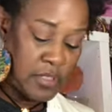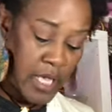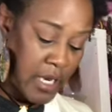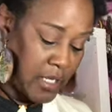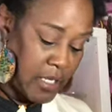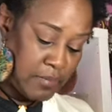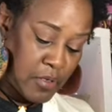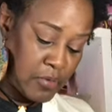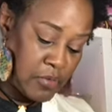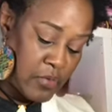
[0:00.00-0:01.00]
Gotta keep
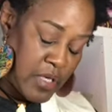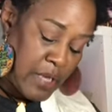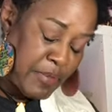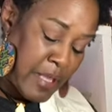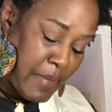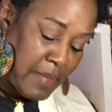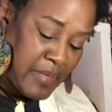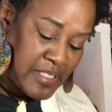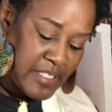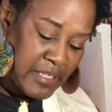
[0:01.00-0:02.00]
those on here. They make
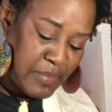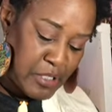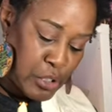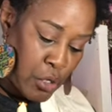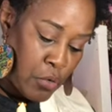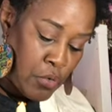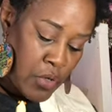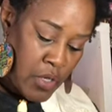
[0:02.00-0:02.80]
me sleepy, so